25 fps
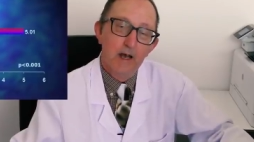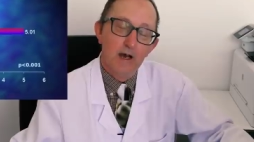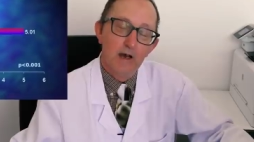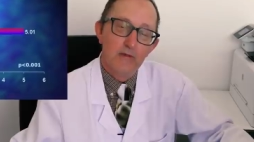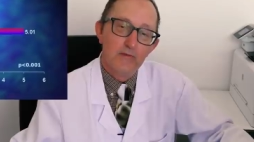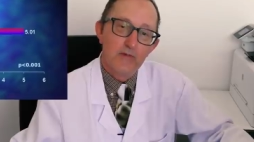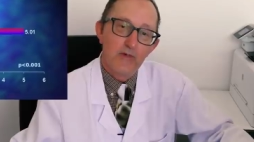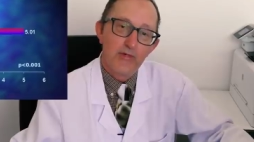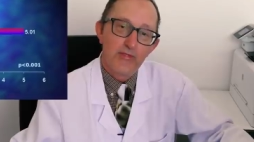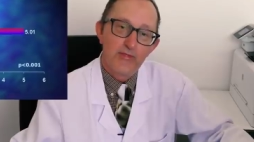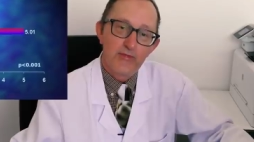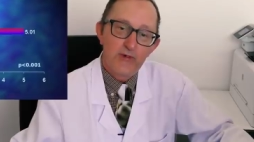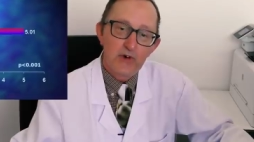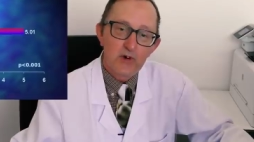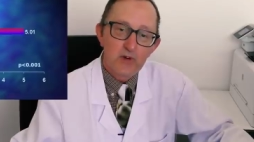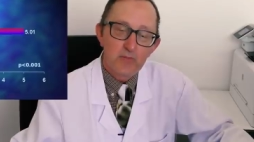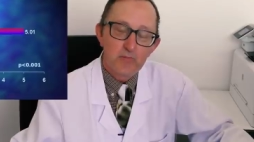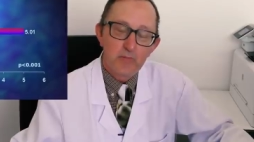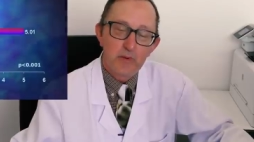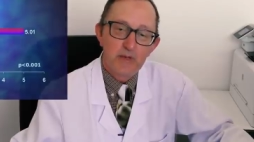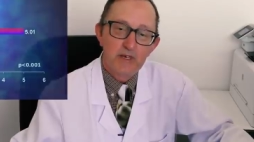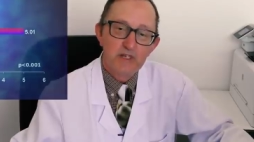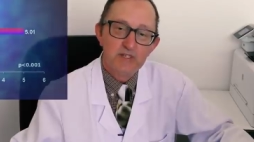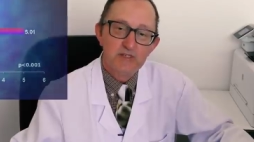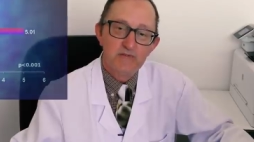And the
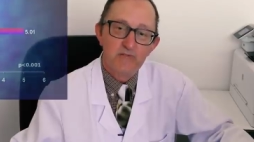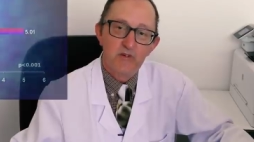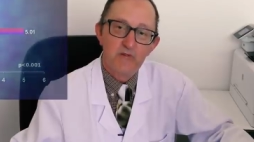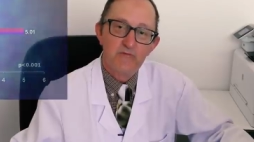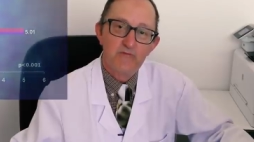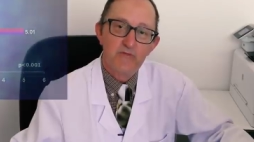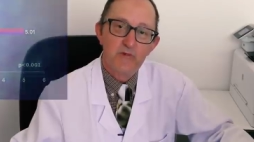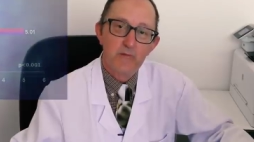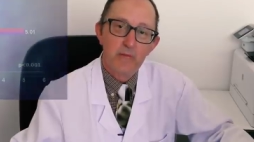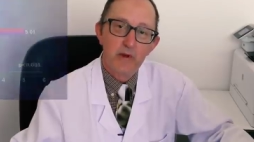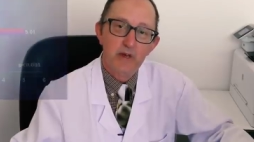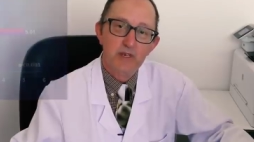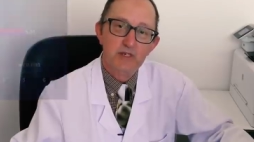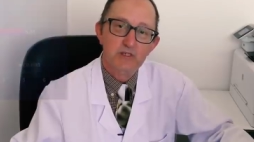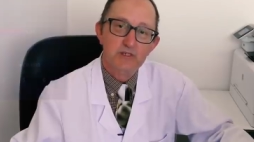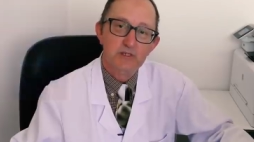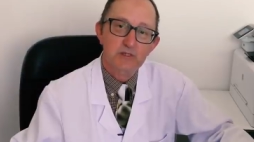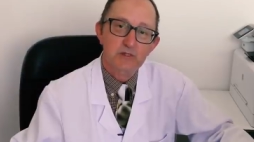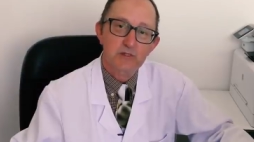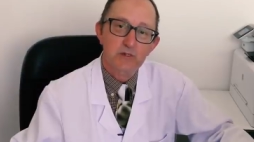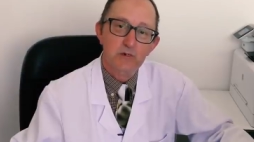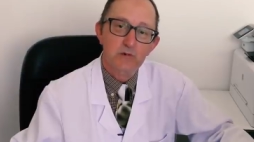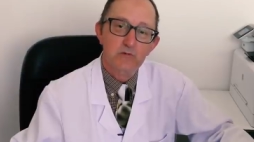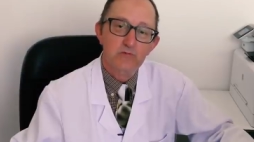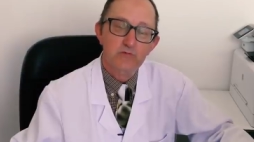third piece of
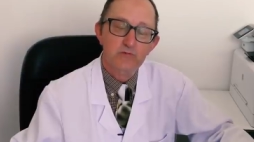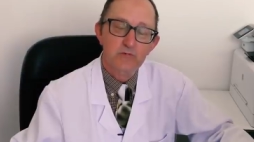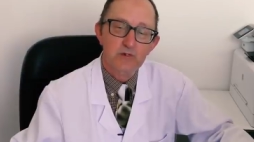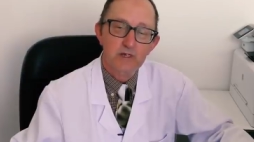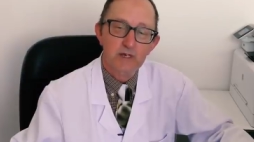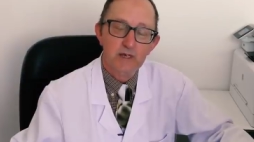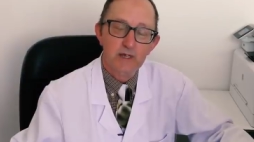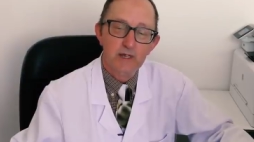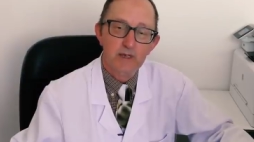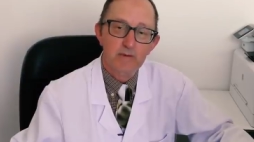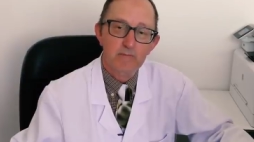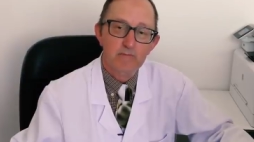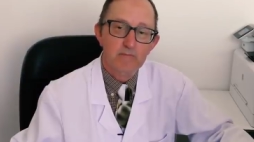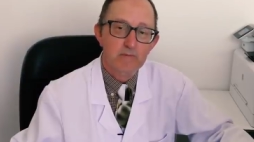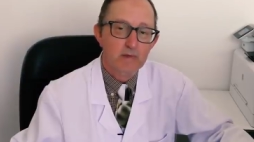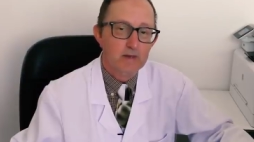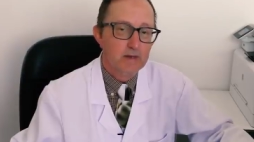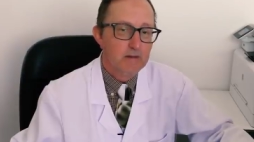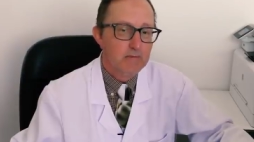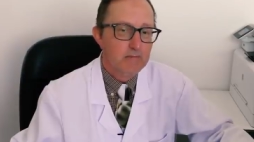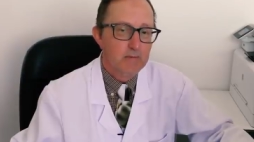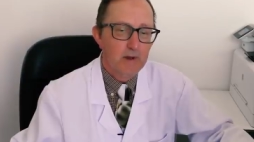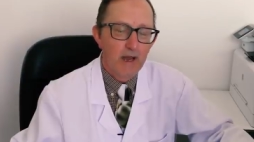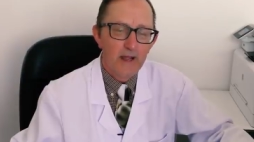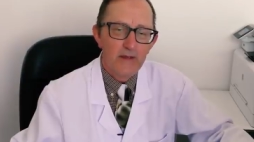information that really
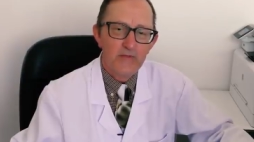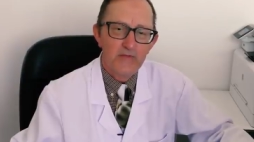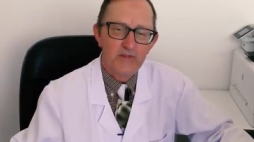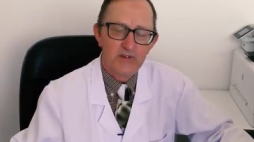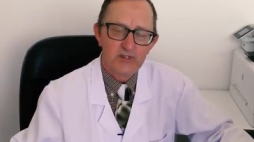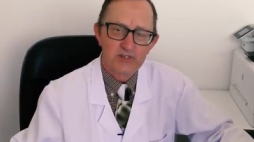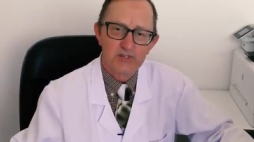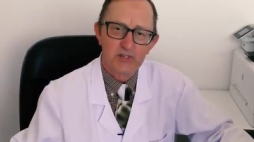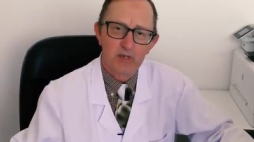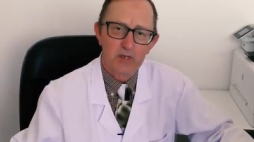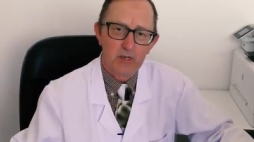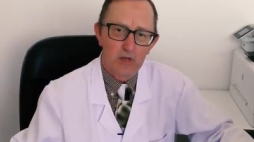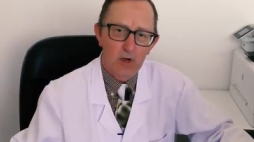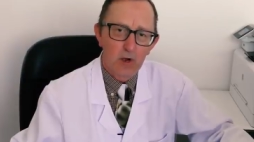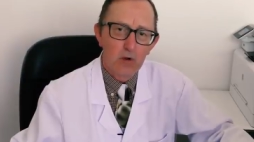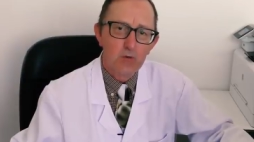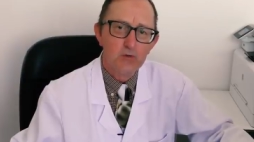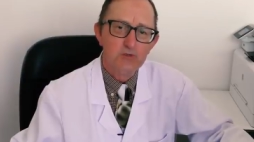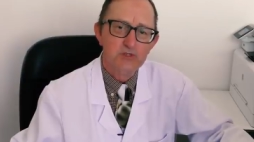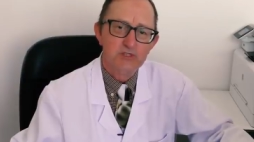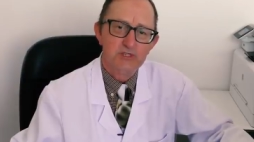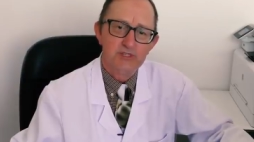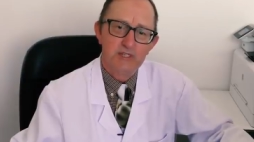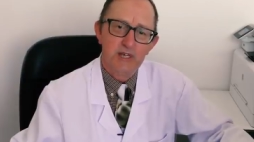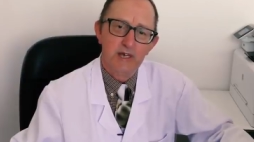made this a
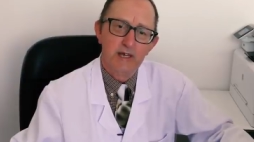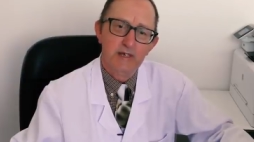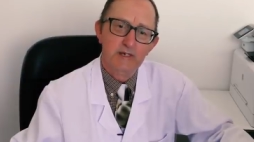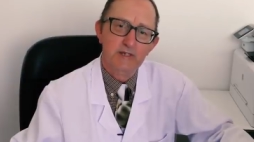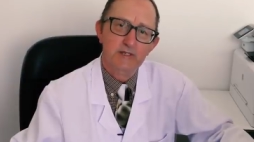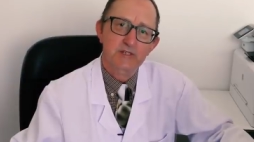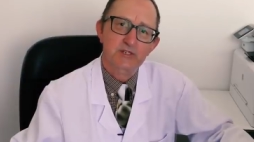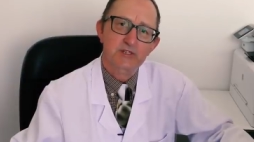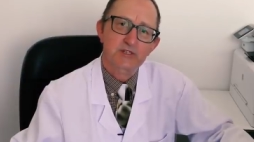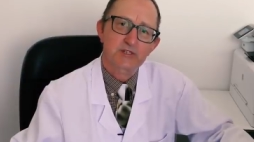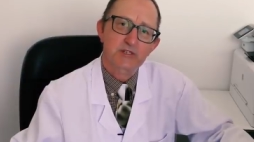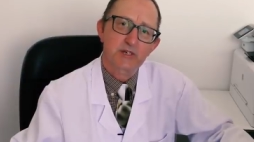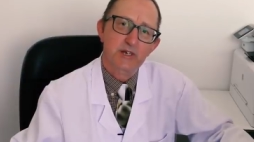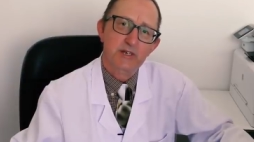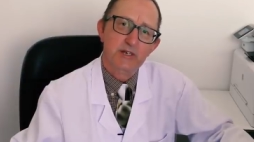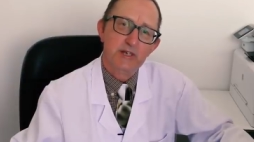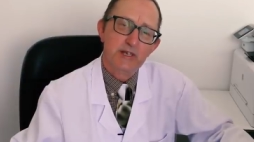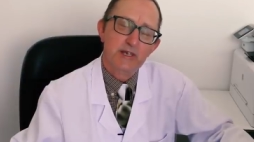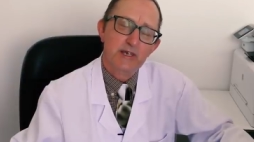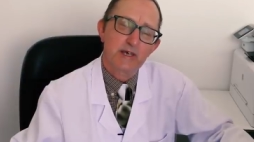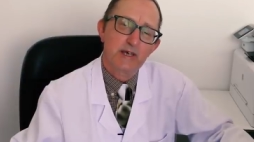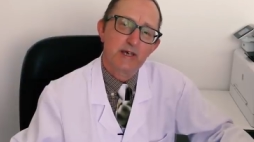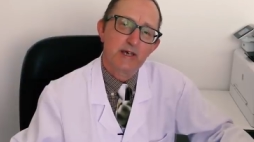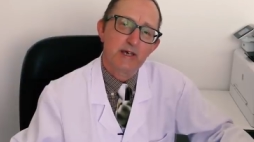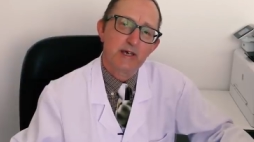gold standard
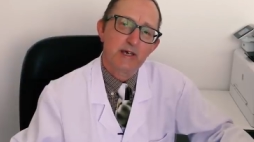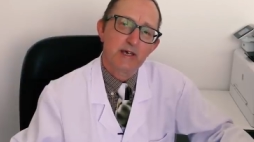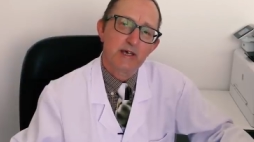study